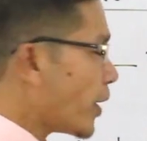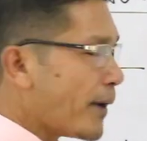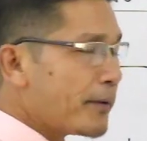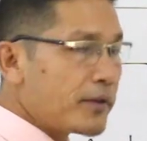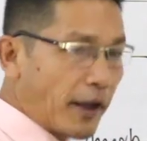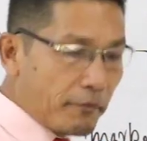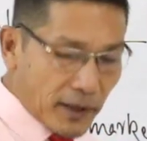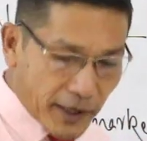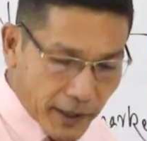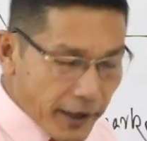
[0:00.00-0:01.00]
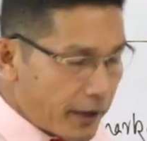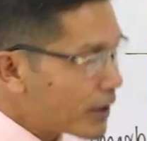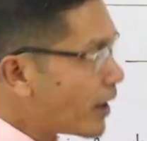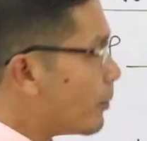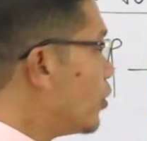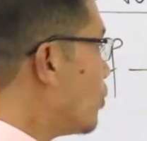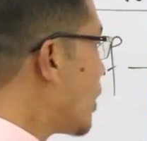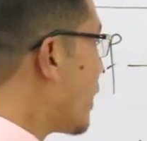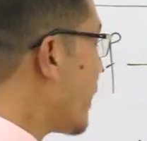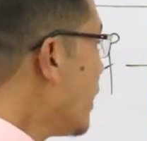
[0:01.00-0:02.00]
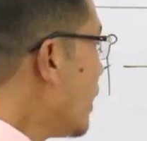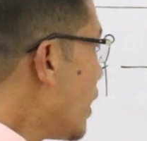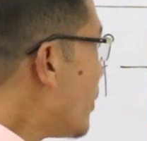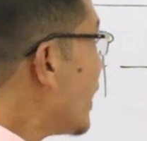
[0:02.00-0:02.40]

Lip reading: na table larik lai ba table do book khange amai